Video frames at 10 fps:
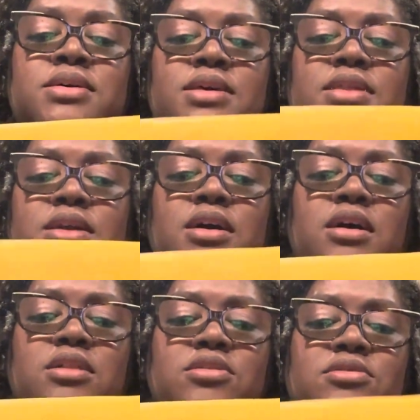in the
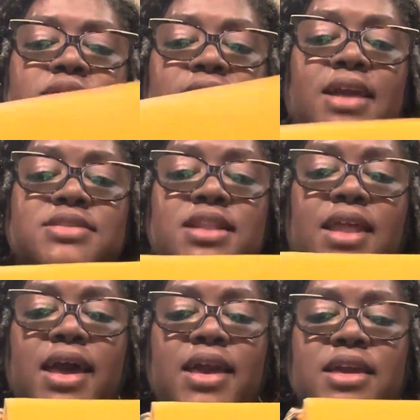color
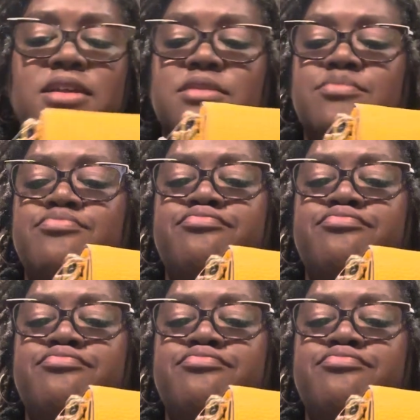Dandelion.